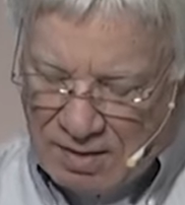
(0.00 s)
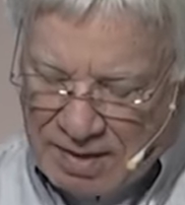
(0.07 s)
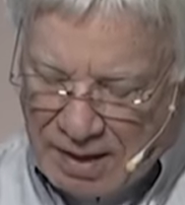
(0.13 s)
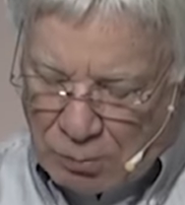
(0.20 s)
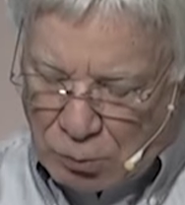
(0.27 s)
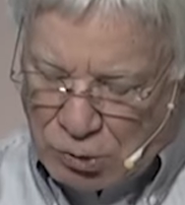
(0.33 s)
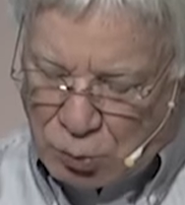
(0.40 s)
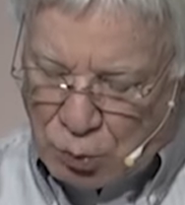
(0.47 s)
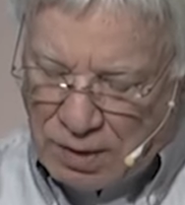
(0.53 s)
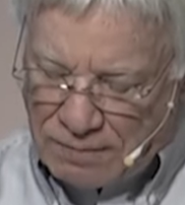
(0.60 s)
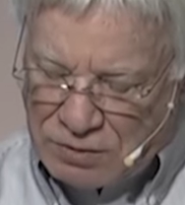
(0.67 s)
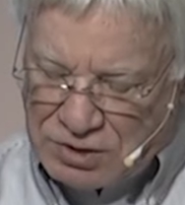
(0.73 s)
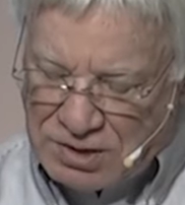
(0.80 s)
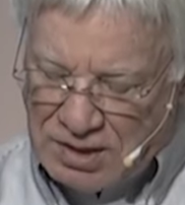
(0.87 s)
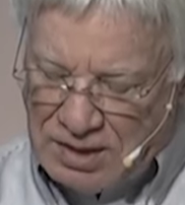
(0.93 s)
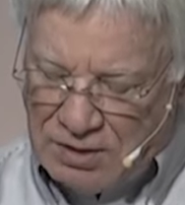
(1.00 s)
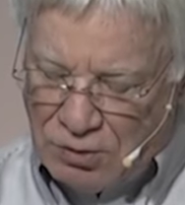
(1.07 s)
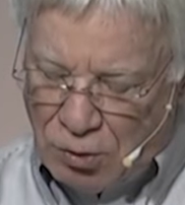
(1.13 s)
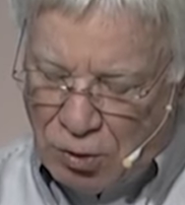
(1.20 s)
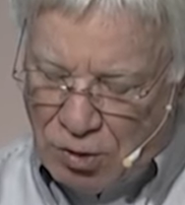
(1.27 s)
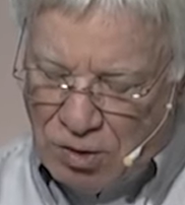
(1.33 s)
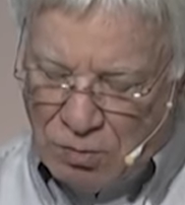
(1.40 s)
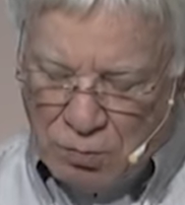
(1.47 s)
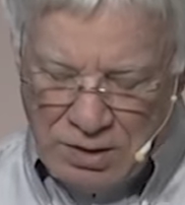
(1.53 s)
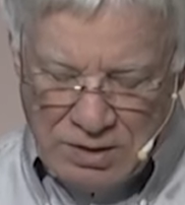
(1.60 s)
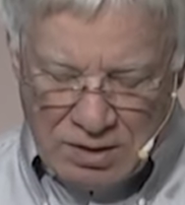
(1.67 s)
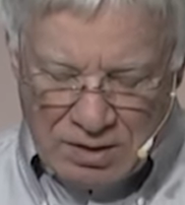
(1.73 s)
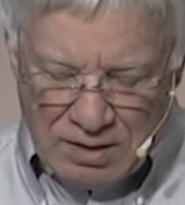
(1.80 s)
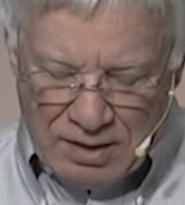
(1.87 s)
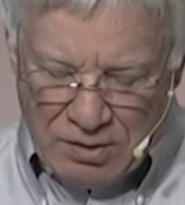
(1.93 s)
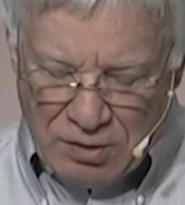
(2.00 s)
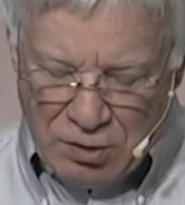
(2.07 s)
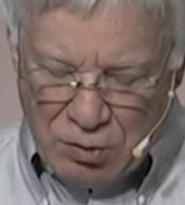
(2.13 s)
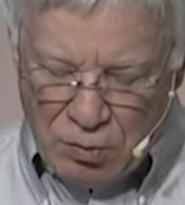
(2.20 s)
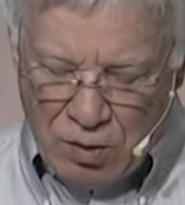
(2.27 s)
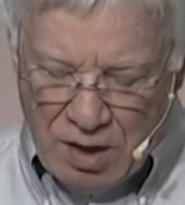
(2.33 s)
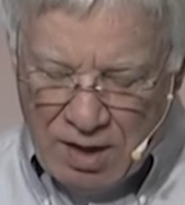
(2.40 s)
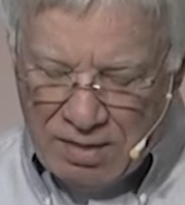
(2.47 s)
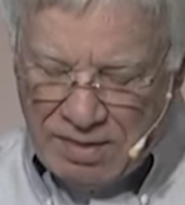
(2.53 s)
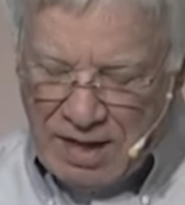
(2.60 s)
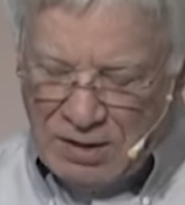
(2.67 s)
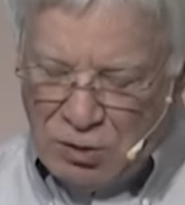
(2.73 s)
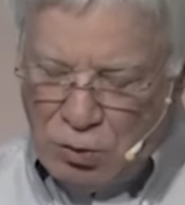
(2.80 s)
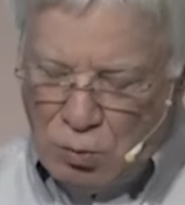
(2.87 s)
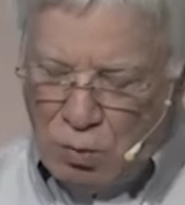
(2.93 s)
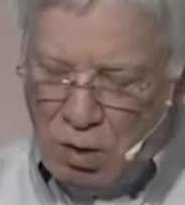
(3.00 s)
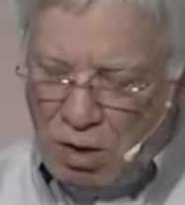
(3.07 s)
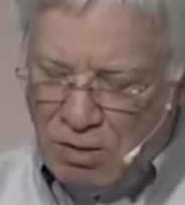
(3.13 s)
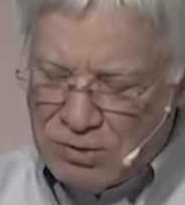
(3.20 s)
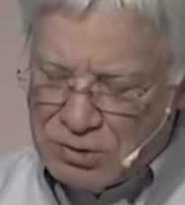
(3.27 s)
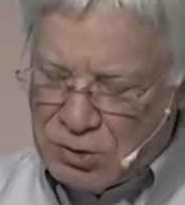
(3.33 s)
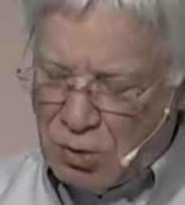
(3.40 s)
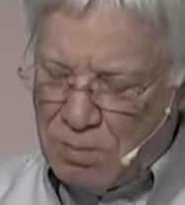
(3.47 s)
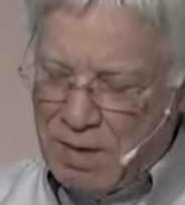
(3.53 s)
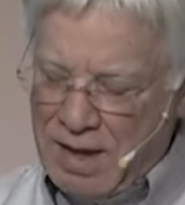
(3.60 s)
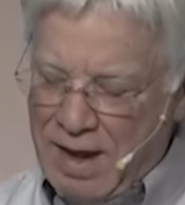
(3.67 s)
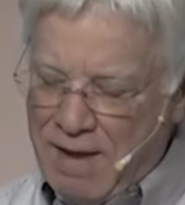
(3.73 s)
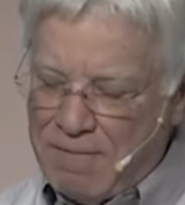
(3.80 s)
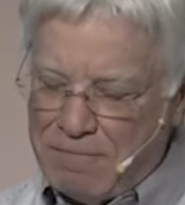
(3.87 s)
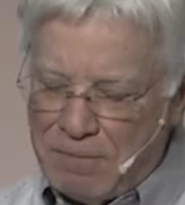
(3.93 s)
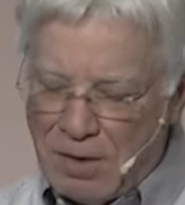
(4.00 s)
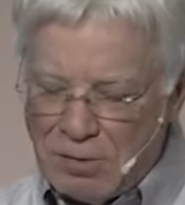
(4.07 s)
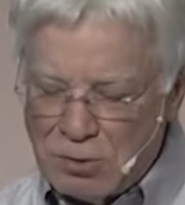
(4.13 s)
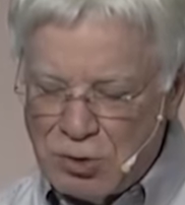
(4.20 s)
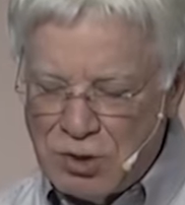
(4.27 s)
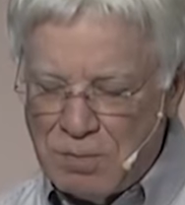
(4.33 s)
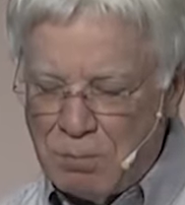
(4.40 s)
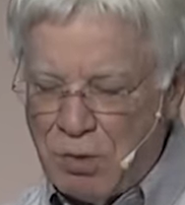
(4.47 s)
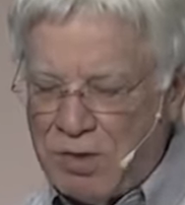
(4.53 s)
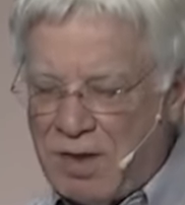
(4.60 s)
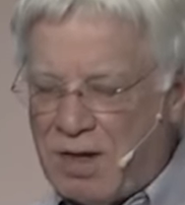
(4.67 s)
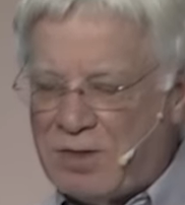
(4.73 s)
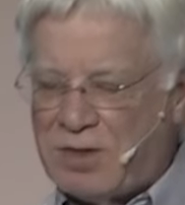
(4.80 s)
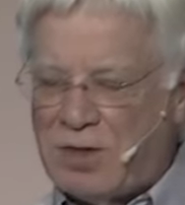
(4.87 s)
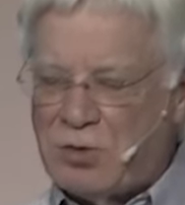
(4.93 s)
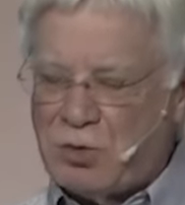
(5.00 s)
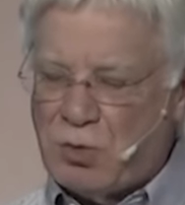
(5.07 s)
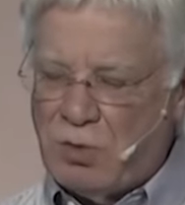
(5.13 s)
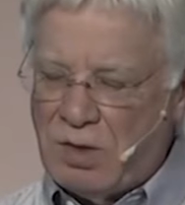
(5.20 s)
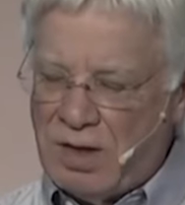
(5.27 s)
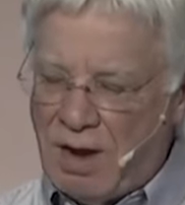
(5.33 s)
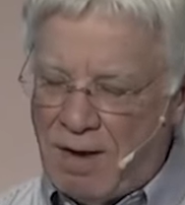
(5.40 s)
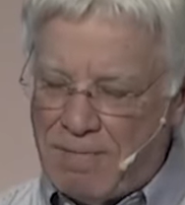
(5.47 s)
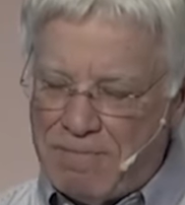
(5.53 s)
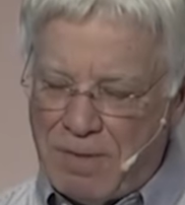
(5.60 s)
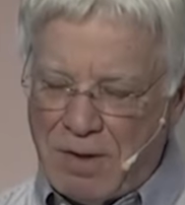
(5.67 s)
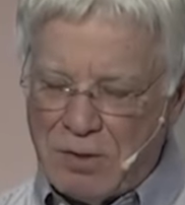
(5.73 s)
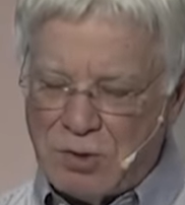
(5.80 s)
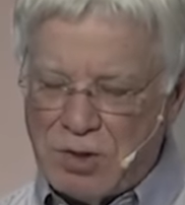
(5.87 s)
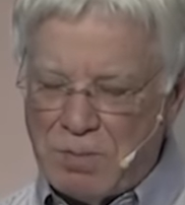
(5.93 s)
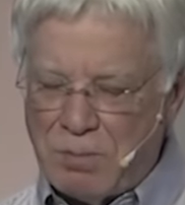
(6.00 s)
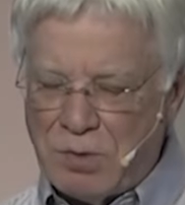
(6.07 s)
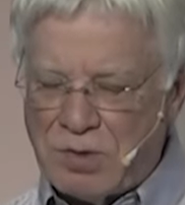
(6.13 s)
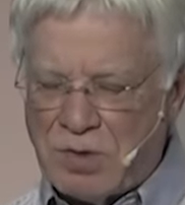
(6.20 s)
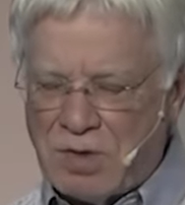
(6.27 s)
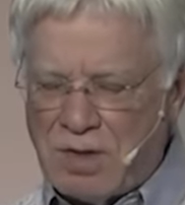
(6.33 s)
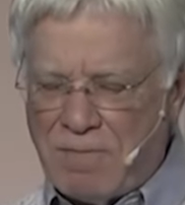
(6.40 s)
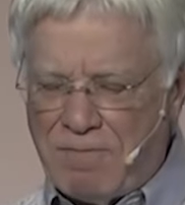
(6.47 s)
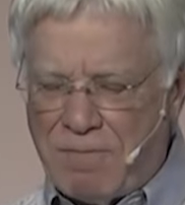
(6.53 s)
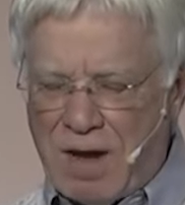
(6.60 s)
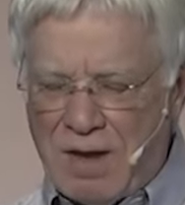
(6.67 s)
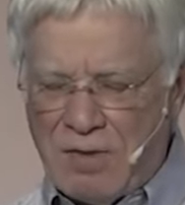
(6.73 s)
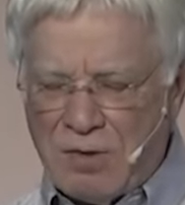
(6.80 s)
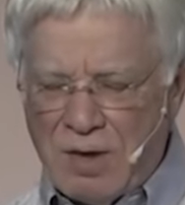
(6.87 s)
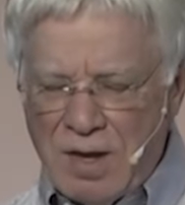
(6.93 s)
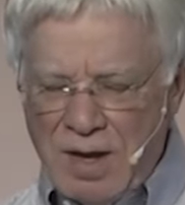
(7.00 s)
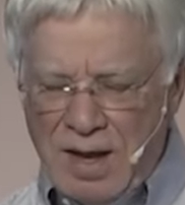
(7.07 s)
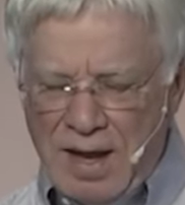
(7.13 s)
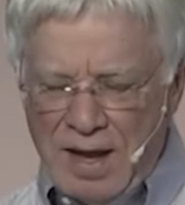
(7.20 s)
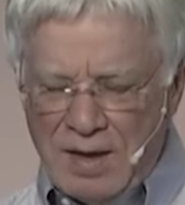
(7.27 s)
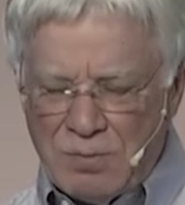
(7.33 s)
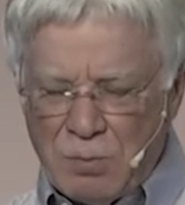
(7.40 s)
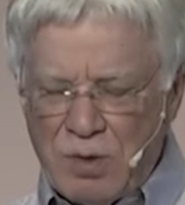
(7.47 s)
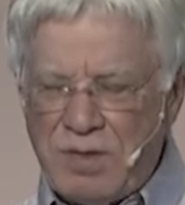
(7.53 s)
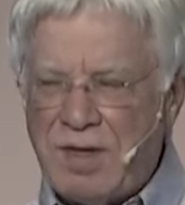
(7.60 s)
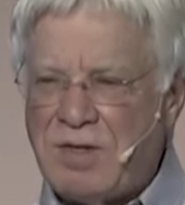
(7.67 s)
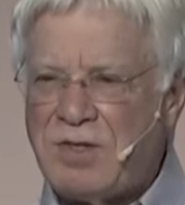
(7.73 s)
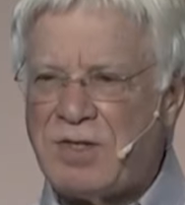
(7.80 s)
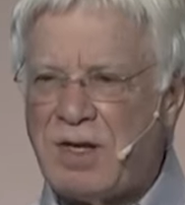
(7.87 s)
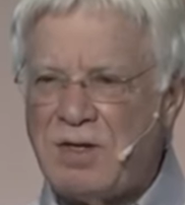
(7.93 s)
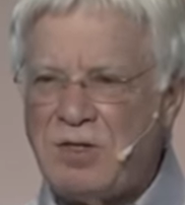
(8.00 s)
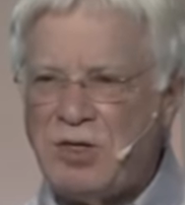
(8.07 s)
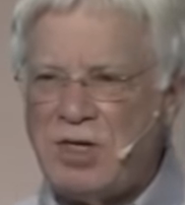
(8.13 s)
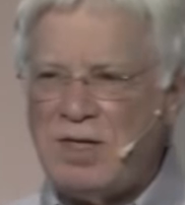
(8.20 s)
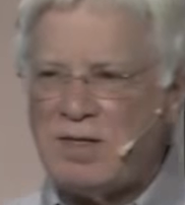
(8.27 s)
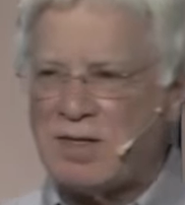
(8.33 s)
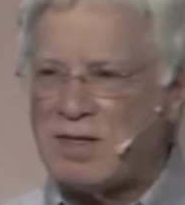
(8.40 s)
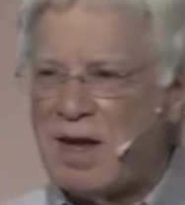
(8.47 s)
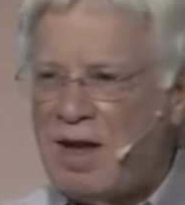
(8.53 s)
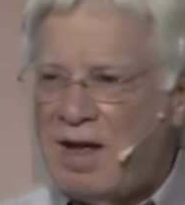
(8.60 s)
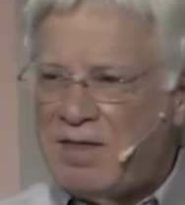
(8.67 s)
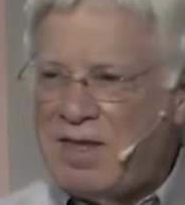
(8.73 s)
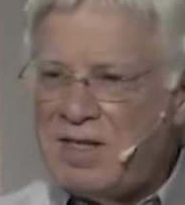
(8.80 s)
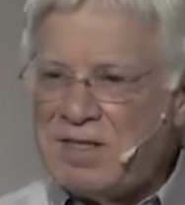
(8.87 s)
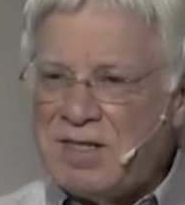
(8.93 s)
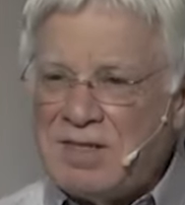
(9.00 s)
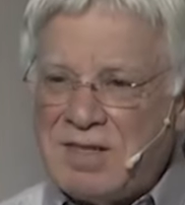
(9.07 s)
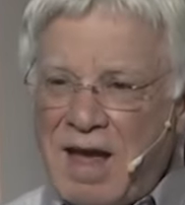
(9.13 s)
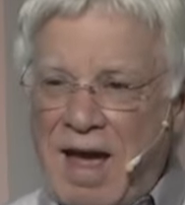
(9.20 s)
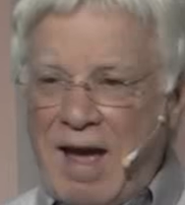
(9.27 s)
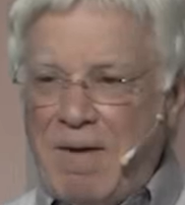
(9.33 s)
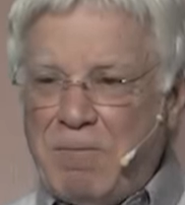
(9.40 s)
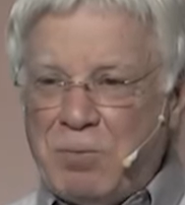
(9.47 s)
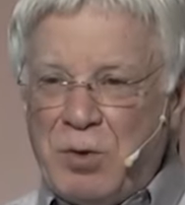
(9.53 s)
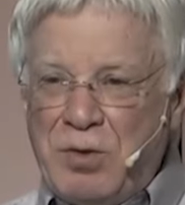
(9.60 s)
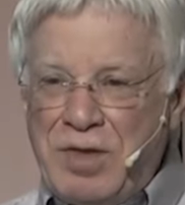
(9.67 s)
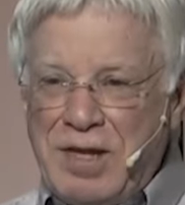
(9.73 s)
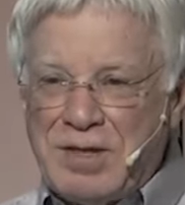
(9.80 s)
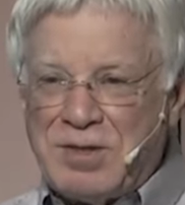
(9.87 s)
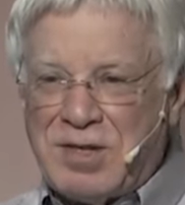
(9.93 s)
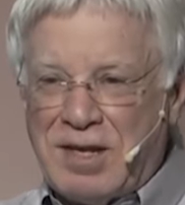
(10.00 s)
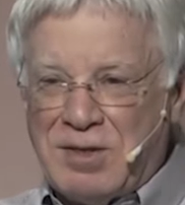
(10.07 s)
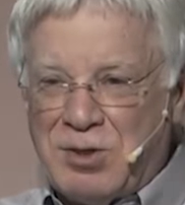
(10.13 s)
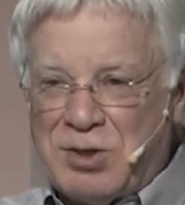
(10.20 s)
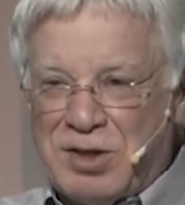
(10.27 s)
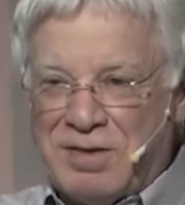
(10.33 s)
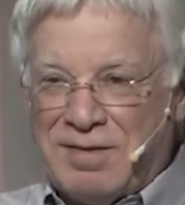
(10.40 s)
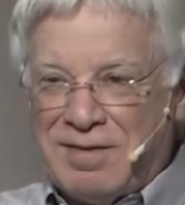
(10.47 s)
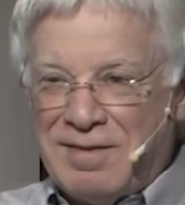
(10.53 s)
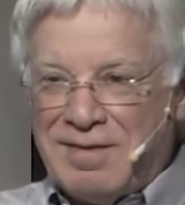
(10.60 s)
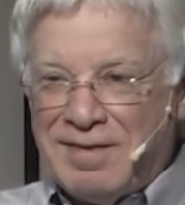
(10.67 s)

That which we have seen, heard, we declare to you, that you also may have fellowship with us. And truly, our fellowship was with the Father and with his Son Jesus. This is after the ascension.